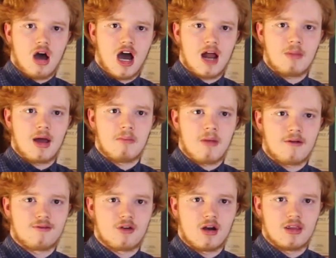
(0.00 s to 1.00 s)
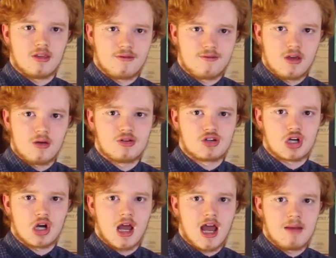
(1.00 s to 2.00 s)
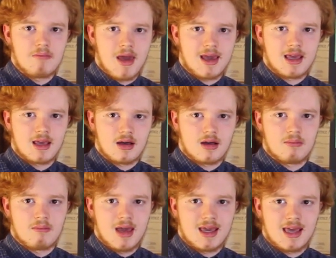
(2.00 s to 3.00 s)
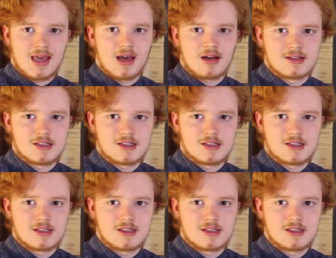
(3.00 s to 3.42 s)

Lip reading: on my muffler in the future and making it a